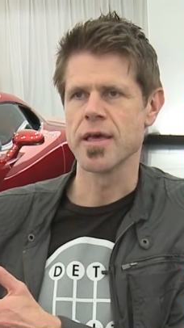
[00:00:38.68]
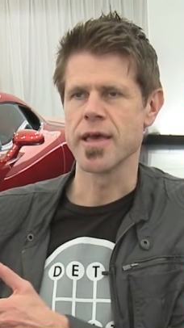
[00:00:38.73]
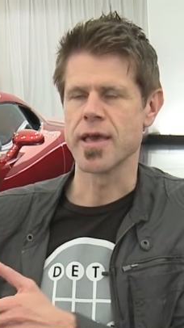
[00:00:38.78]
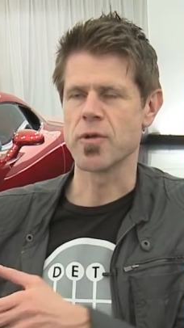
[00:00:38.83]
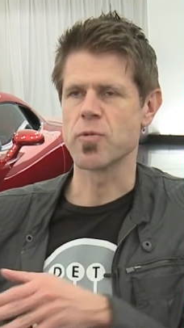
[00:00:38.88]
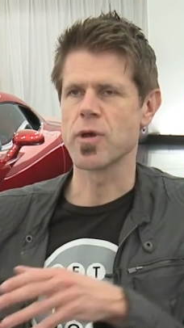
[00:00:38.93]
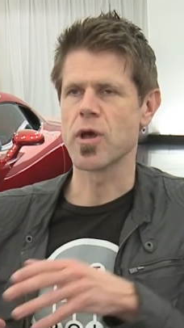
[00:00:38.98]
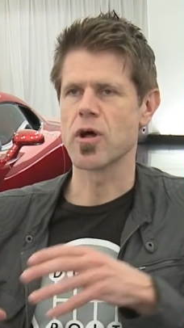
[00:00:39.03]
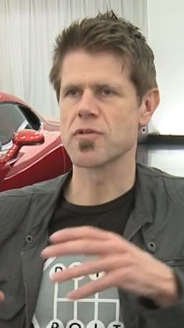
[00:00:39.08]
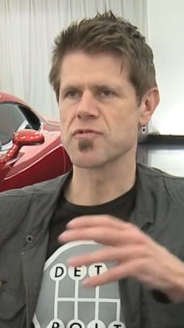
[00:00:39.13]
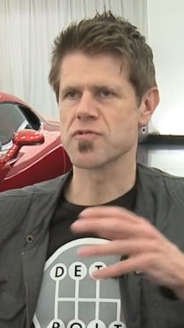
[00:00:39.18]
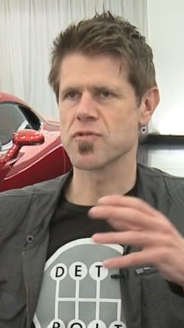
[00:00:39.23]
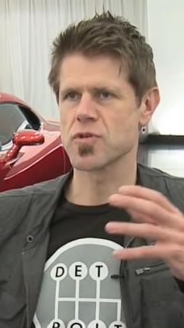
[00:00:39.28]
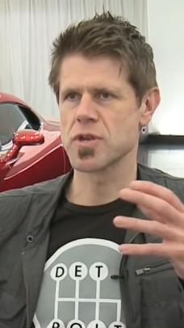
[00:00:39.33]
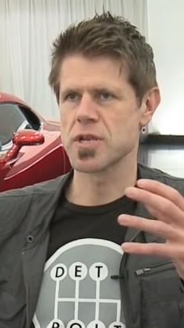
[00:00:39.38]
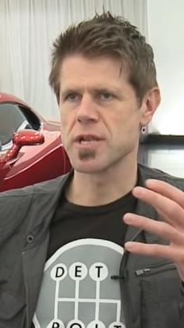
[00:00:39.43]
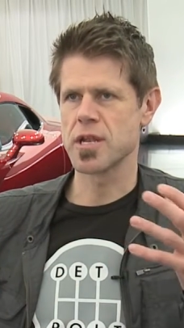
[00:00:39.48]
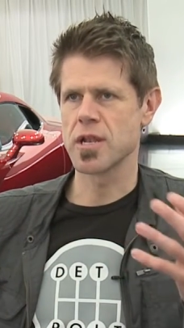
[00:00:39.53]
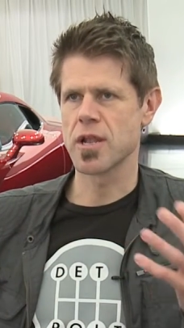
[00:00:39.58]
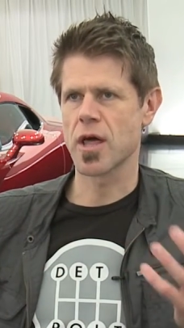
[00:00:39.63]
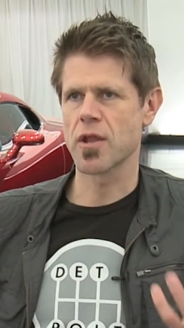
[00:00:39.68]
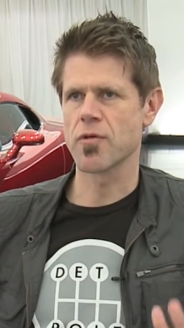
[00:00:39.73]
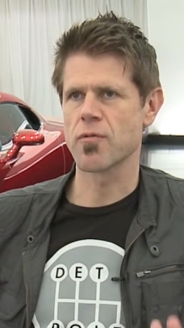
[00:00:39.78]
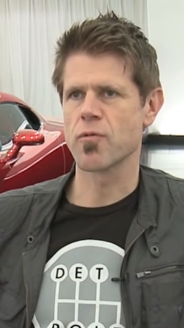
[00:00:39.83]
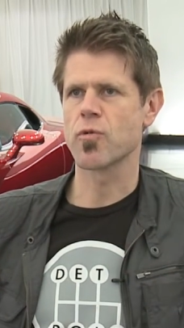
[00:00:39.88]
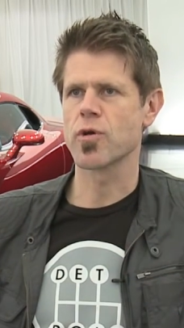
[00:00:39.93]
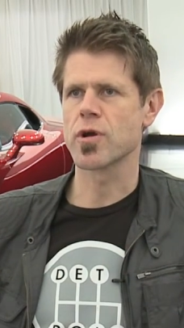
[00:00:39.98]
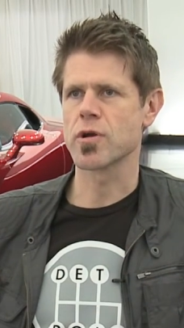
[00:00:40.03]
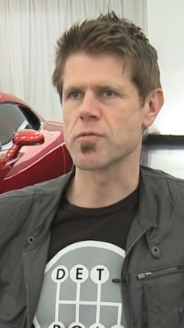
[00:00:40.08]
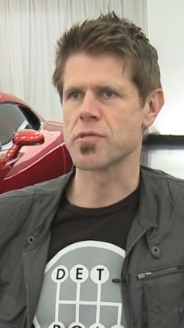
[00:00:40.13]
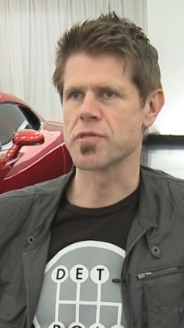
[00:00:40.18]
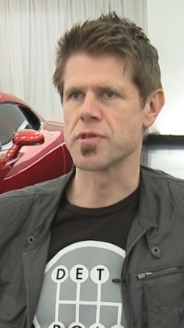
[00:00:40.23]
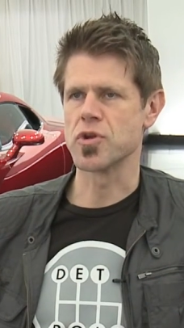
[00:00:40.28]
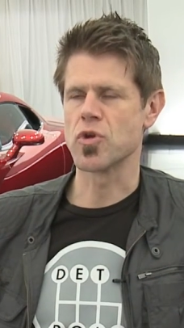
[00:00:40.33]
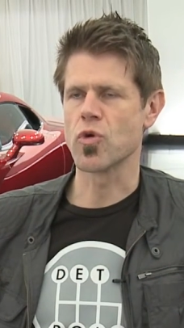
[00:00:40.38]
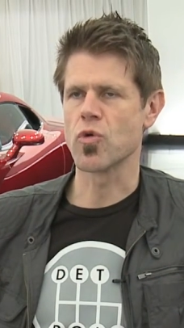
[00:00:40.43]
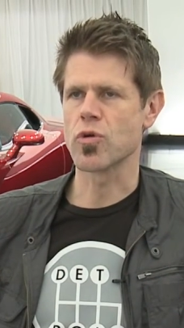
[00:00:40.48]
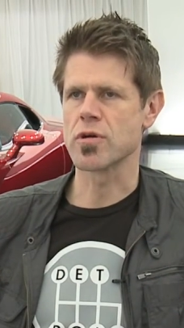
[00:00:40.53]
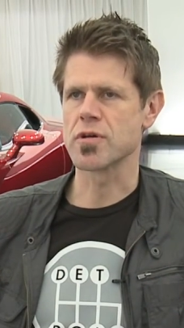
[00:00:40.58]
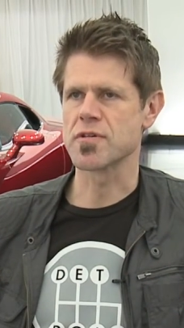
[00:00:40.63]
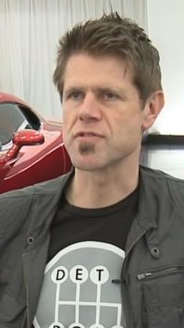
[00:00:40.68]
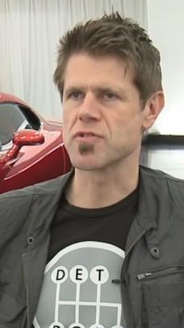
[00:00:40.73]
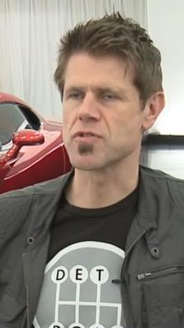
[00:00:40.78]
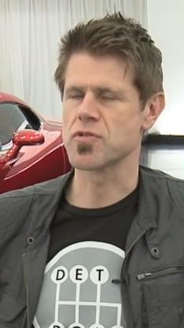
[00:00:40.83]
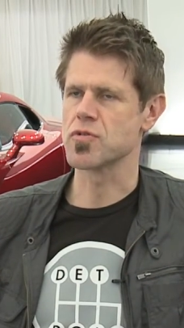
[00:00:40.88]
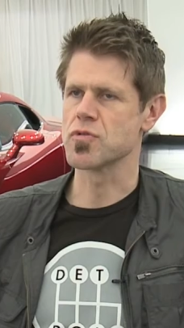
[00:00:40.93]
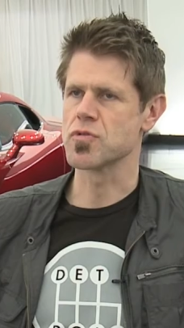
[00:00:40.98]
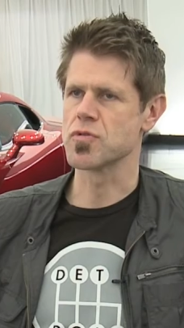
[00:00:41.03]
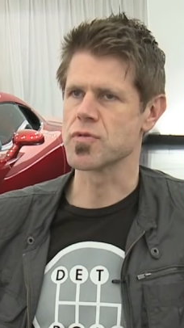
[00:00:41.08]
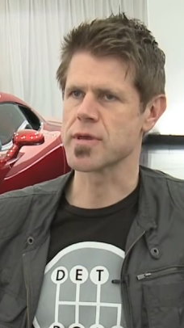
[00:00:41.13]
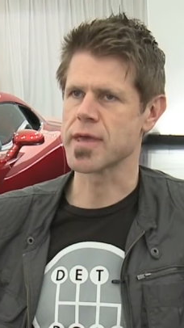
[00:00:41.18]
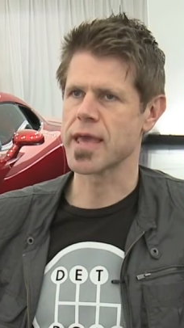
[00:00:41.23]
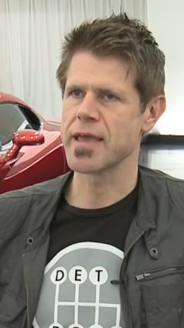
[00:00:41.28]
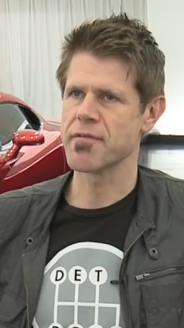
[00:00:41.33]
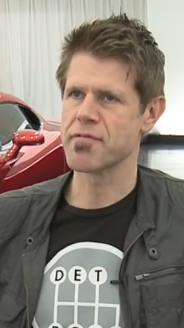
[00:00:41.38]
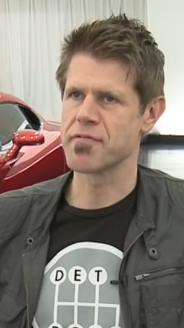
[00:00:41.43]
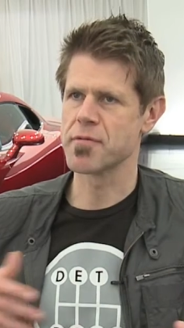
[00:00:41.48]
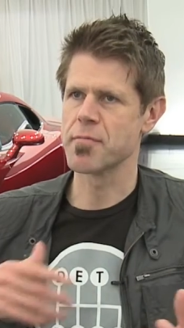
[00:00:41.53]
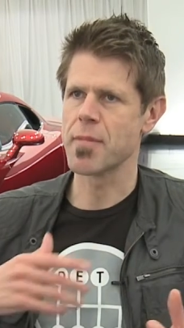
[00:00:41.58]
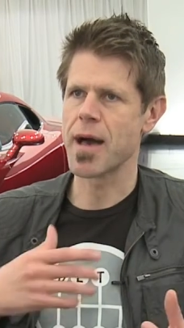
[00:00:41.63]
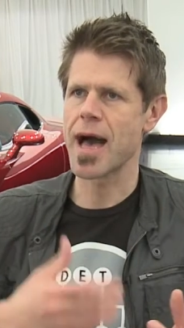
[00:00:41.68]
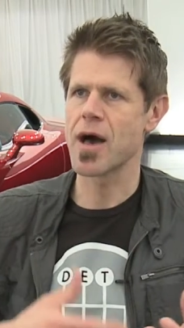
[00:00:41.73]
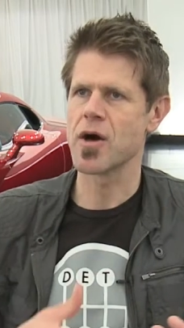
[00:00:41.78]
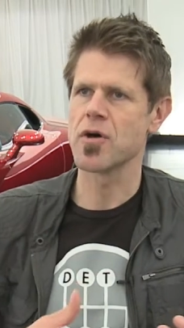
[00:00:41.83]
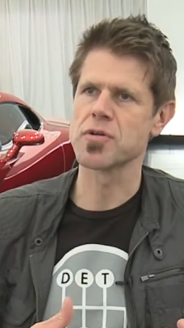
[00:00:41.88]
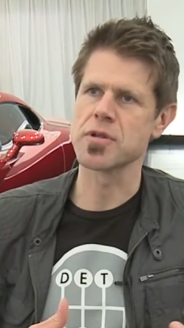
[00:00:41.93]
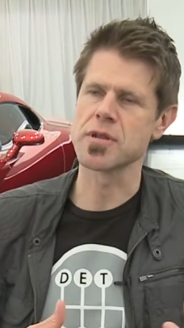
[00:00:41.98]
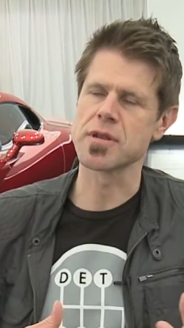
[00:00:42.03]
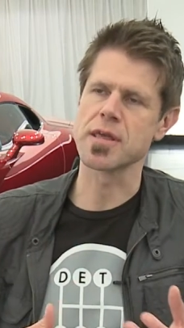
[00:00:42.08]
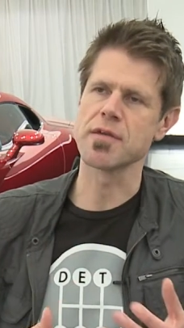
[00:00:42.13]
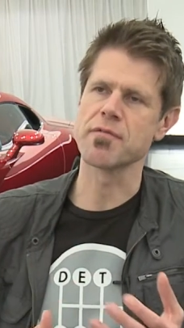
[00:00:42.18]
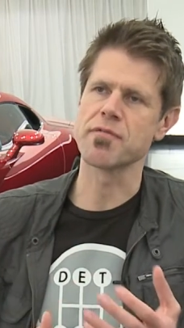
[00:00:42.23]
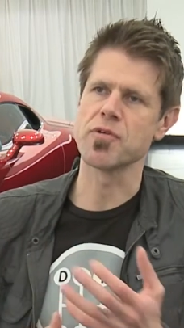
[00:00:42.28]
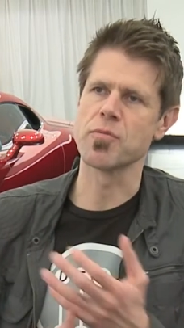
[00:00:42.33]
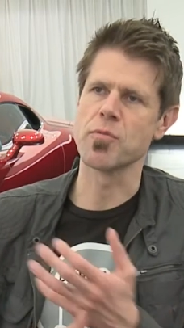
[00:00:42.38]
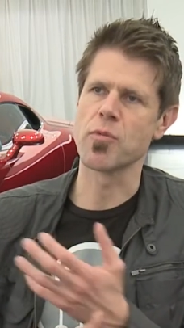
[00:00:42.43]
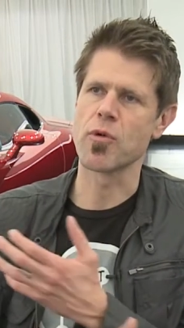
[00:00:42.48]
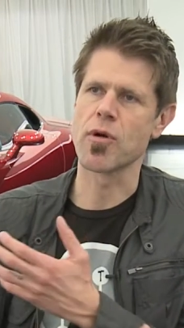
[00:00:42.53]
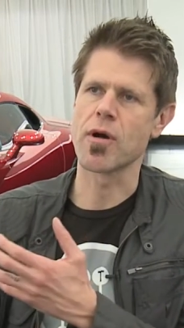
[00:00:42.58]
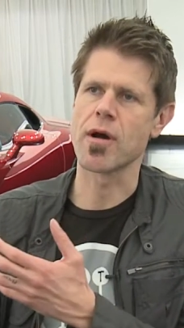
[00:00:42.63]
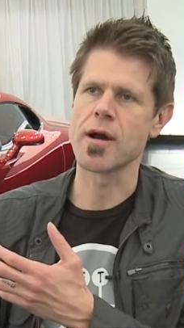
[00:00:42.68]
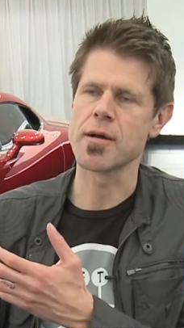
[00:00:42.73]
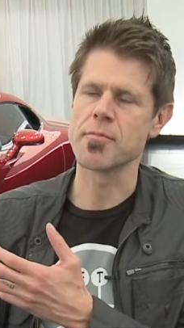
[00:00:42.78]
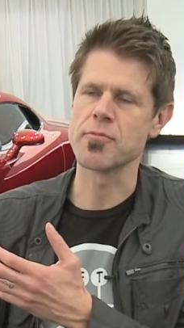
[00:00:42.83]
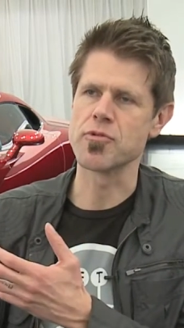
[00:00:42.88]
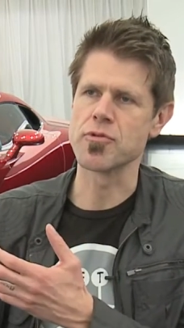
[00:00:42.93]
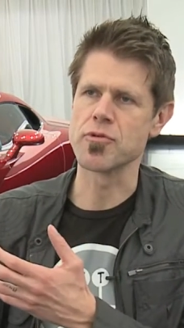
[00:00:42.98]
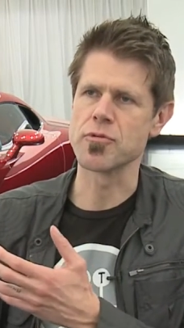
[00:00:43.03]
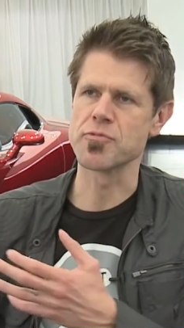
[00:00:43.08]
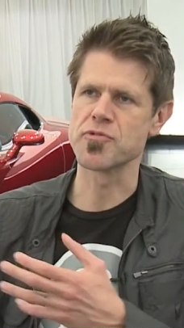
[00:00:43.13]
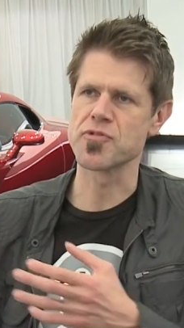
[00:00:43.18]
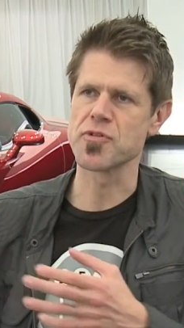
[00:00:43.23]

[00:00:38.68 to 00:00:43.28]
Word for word: And we also did a lot of work with the doors to cave them out and give you more arm room.